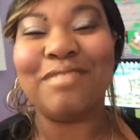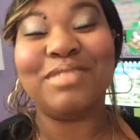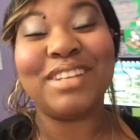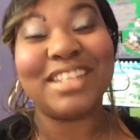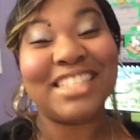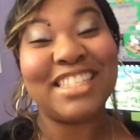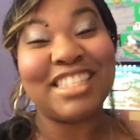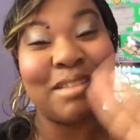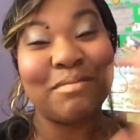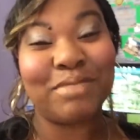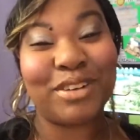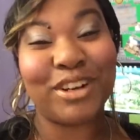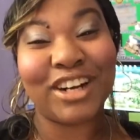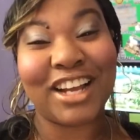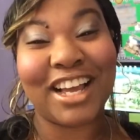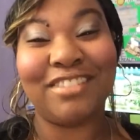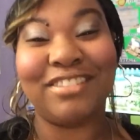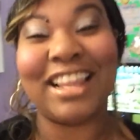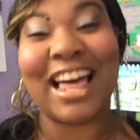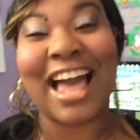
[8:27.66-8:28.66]
December
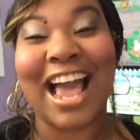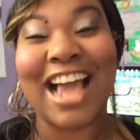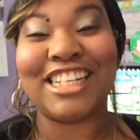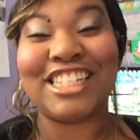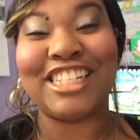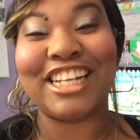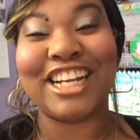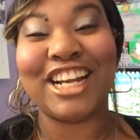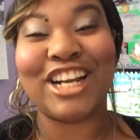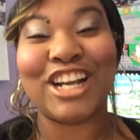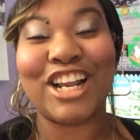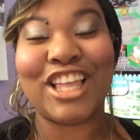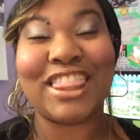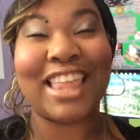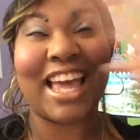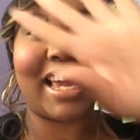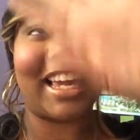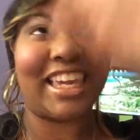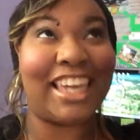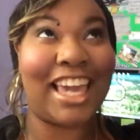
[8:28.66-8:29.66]
of last year,
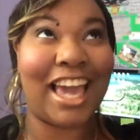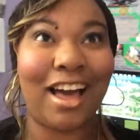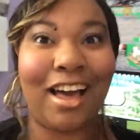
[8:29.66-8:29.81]
after